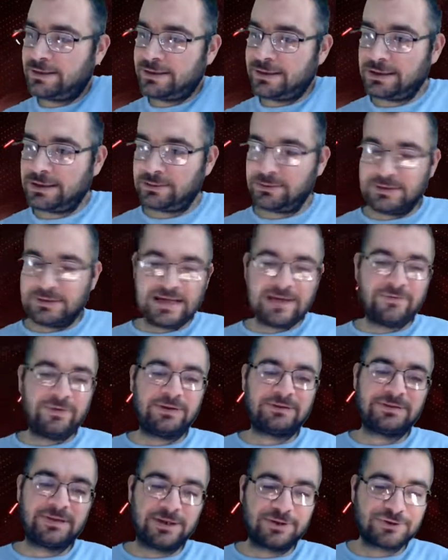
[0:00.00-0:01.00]
don't have any
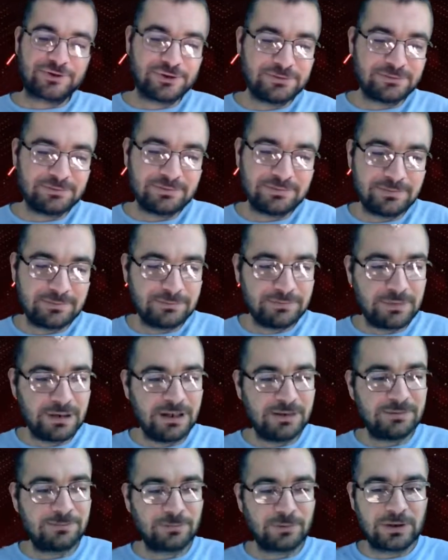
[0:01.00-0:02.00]
tincture.
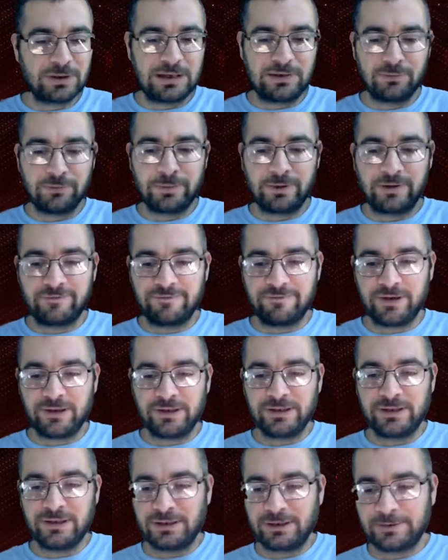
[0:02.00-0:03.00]
But we're gonna have a little bit of fun
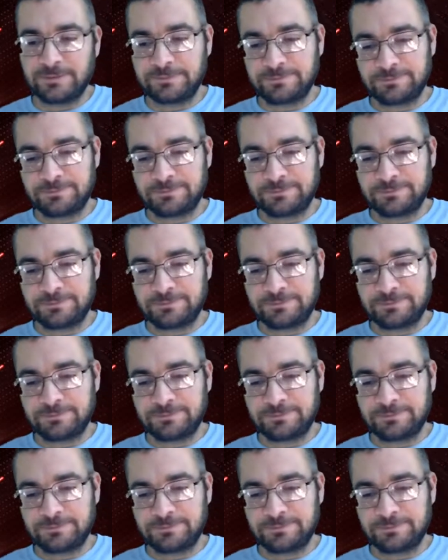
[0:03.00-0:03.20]
here.